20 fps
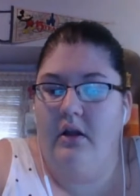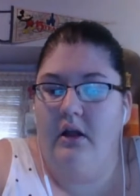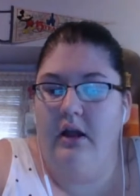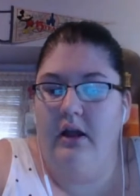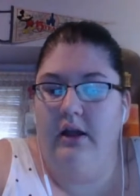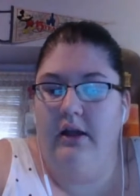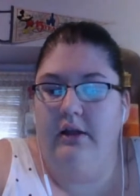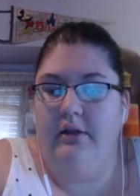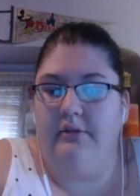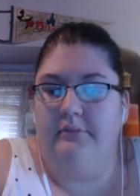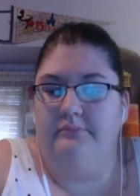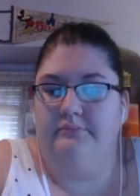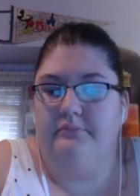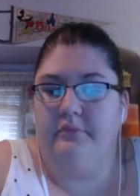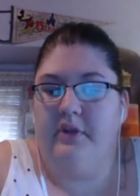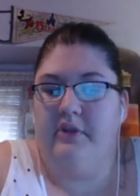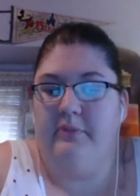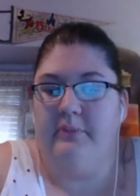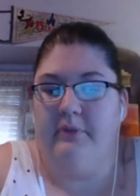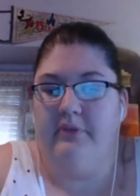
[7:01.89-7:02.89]

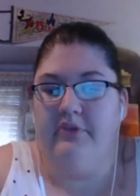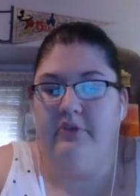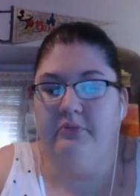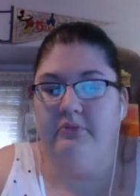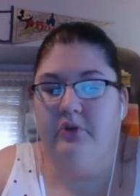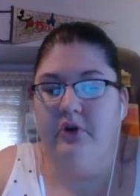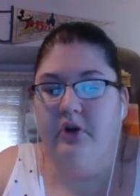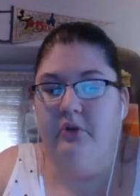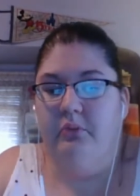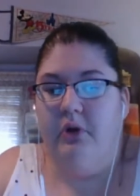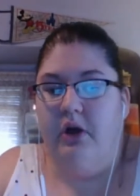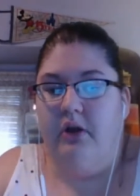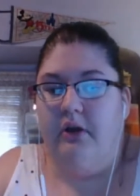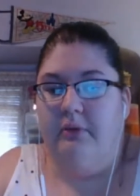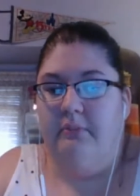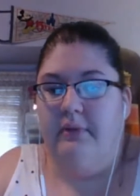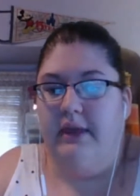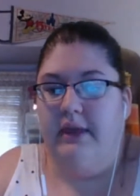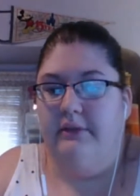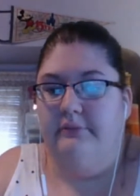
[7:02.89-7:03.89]
Spencer Moore,
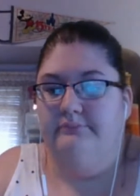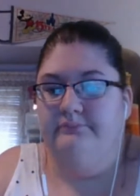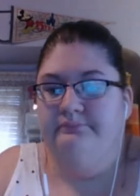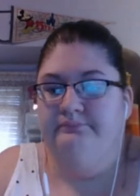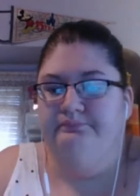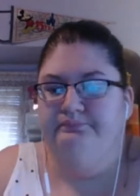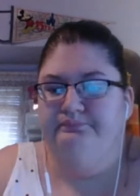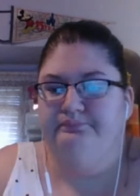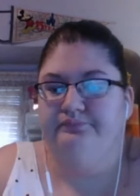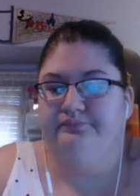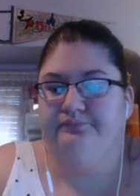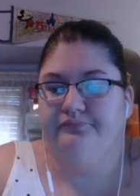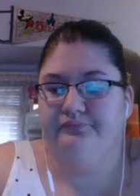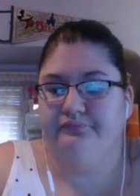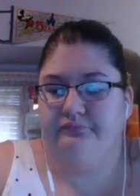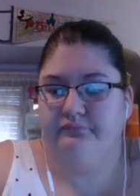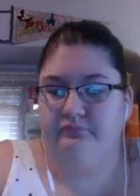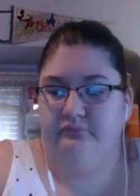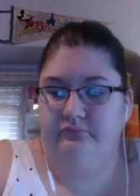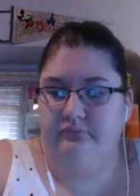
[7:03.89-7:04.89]
welcome in.
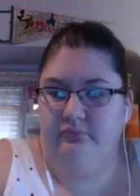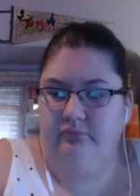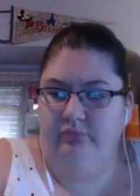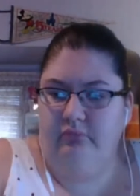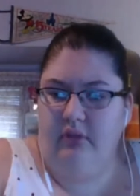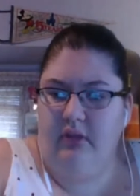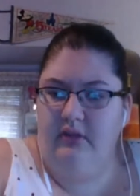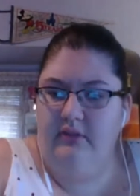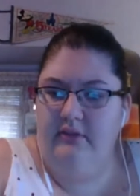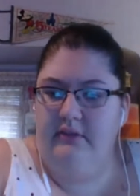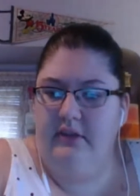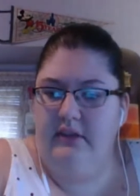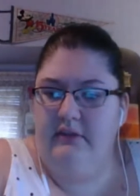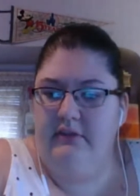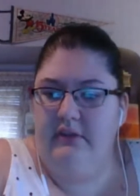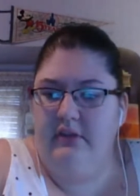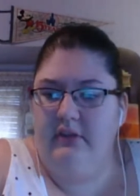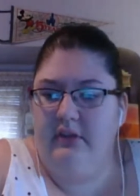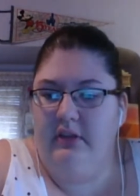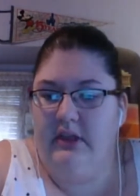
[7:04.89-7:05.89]

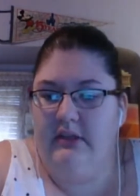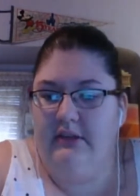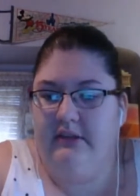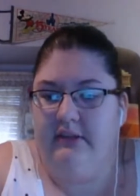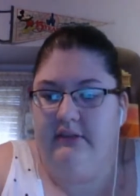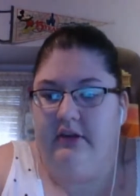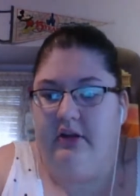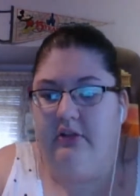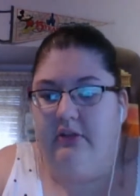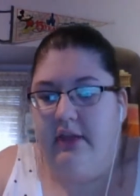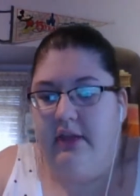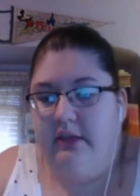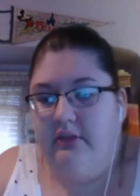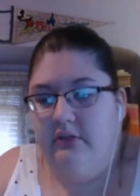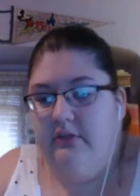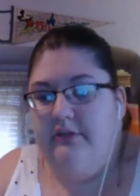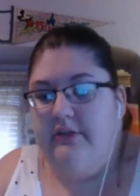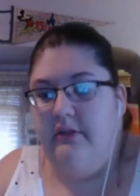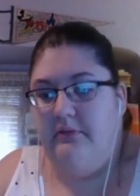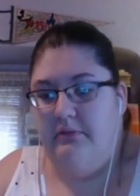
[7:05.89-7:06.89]
Stevie Lee says our
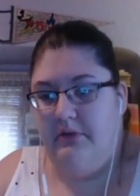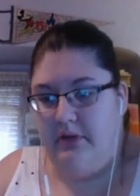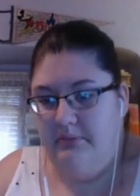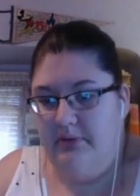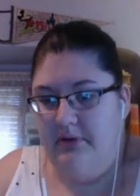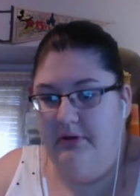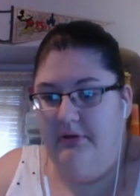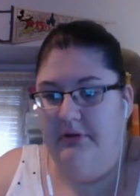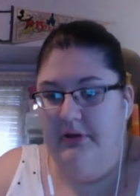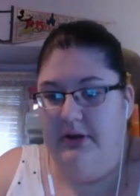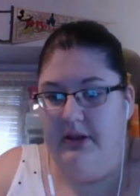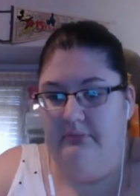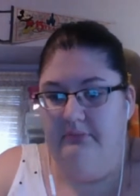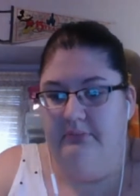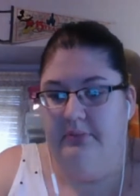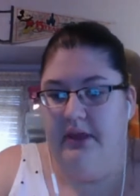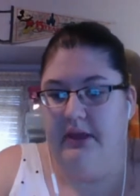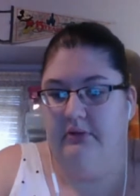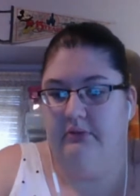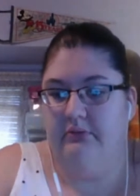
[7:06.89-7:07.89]
landlord said we can put one in,
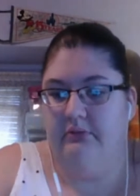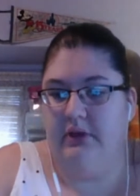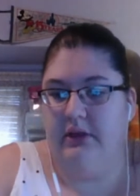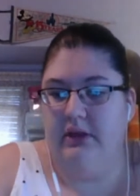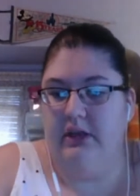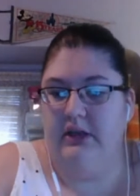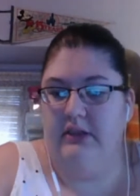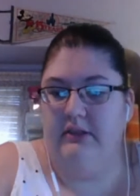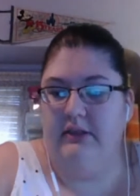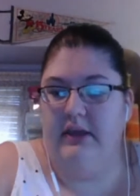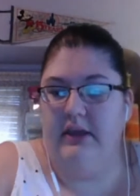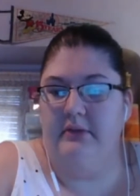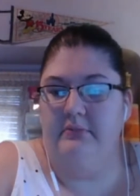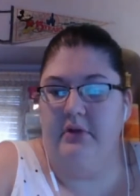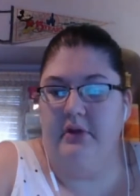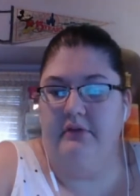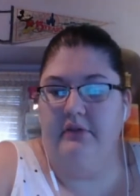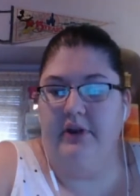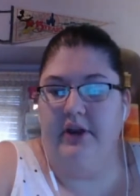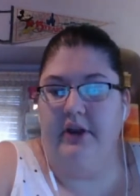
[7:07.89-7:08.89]
but we need to get him
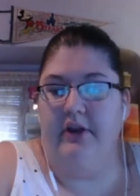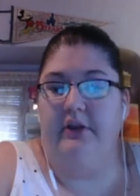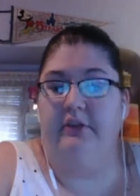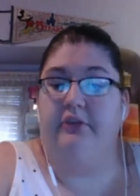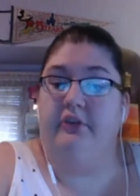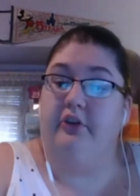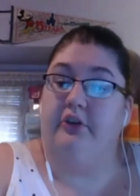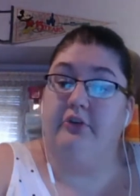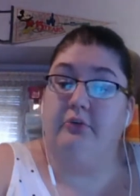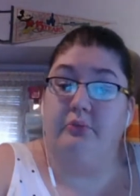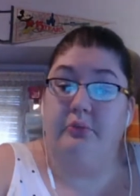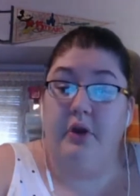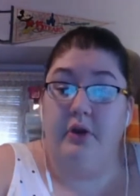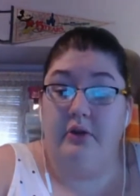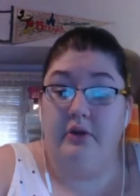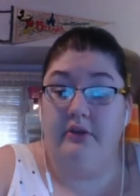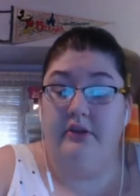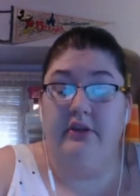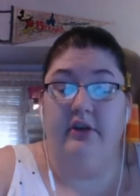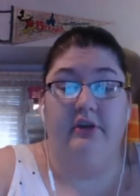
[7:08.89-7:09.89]
over here. He's going to
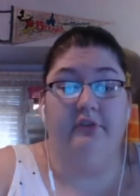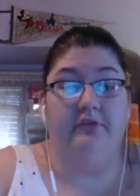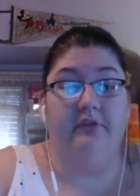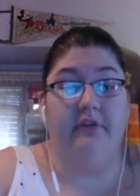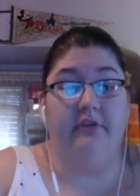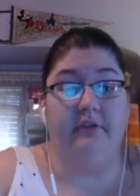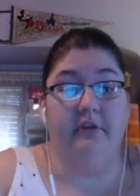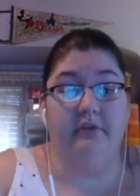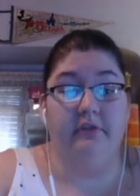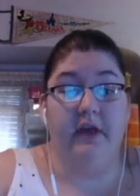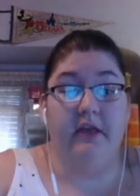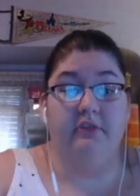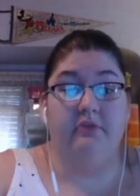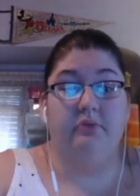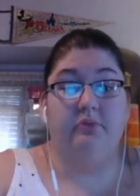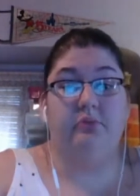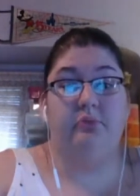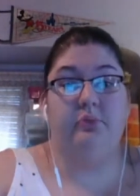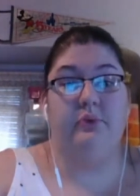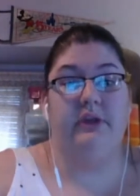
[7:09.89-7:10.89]
rototill for us. Oh, that's
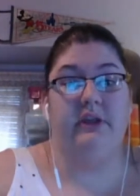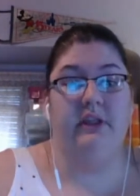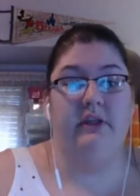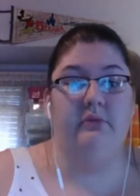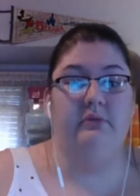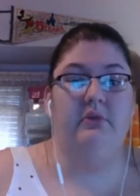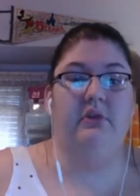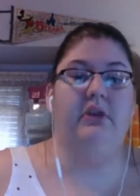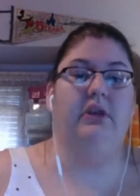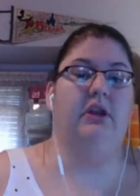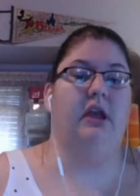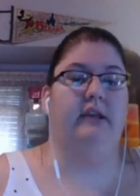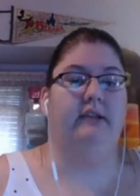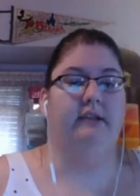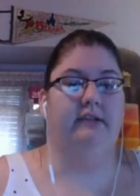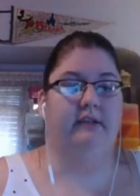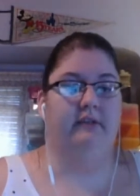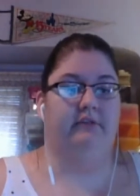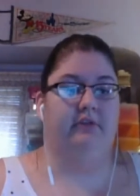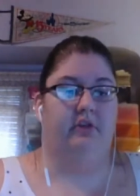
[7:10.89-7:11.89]
really, really
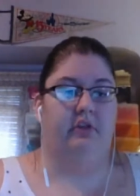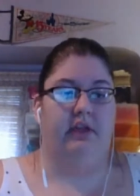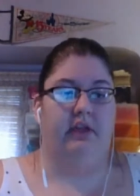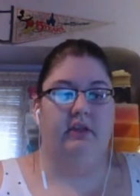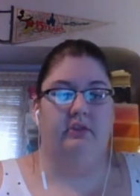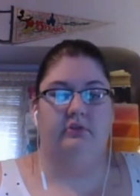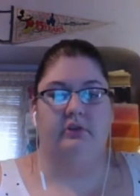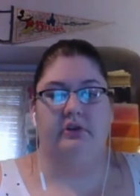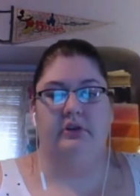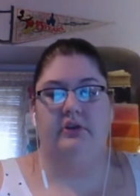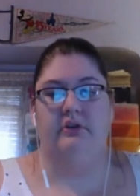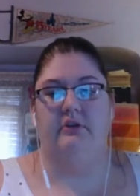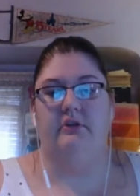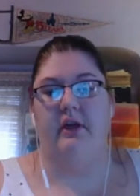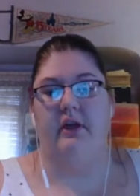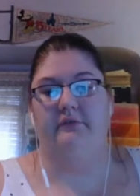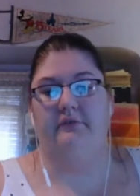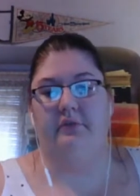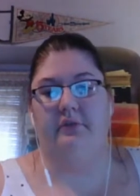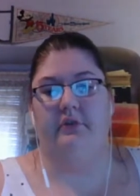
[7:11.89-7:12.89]
nice of your landlord to do
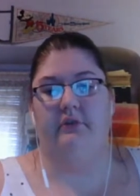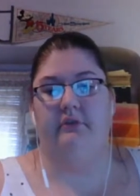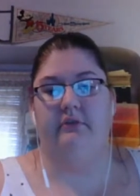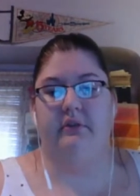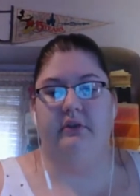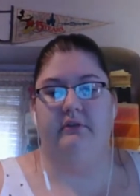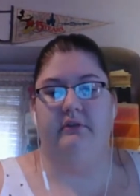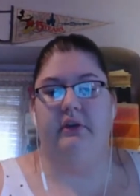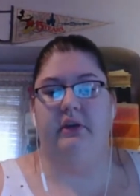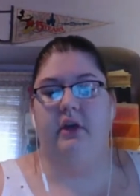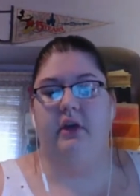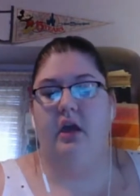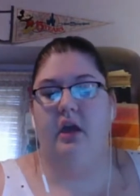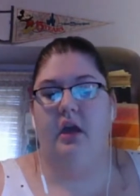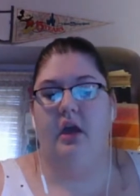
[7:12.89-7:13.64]
that for you, Stevie.